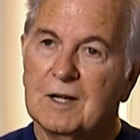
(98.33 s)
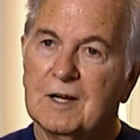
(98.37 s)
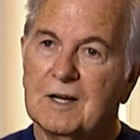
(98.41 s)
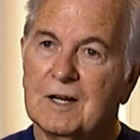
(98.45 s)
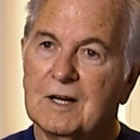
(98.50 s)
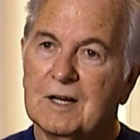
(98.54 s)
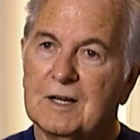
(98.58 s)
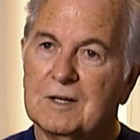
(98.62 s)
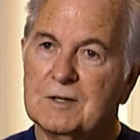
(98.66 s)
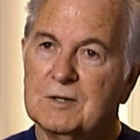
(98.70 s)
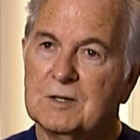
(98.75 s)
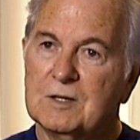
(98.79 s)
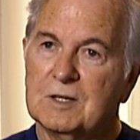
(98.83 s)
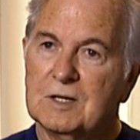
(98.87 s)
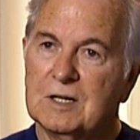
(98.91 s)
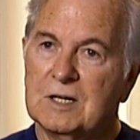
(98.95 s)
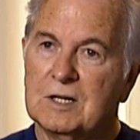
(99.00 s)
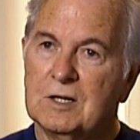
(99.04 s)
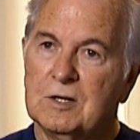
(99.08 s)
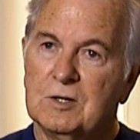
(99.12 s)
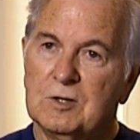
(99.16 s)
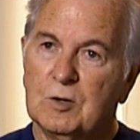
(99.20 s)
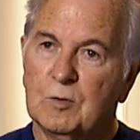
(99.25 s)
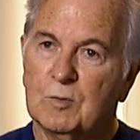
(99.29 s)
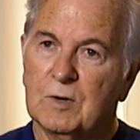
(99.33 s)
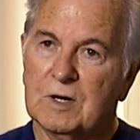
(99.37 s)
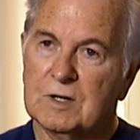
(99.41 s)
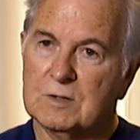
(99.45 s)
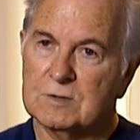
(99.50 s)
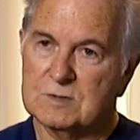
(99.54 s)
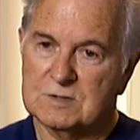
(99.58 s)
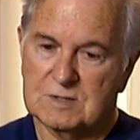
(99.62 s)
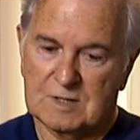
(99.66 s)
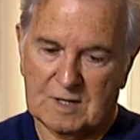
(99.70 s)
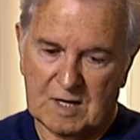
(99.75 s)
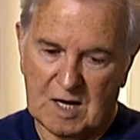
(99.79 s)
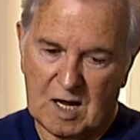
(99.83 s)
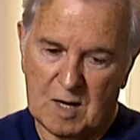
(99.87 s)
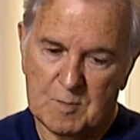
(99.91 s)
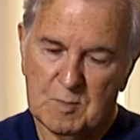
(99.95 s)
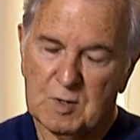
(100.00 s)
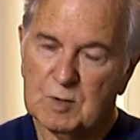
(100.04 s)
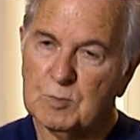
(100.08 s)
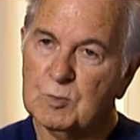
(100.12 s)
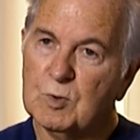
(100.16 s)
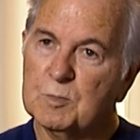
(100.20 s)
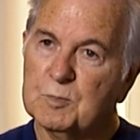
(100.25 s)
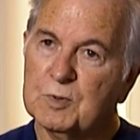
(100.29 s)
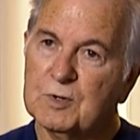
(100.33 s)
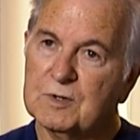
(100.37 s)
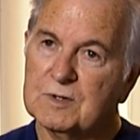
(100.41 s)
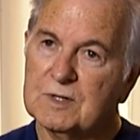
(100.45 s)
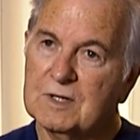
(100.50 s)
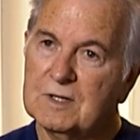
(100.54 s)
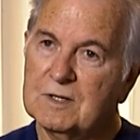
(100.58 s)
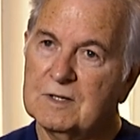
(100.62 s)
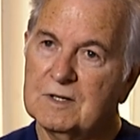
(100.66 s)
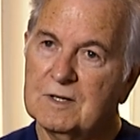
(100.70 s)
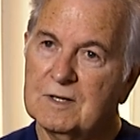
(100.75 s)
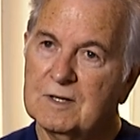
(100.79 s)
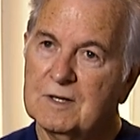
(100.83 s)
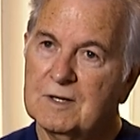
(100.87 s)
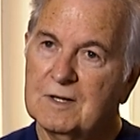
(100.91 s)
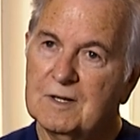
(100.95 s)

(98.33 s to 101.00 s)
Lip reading: and any new records that came in were put in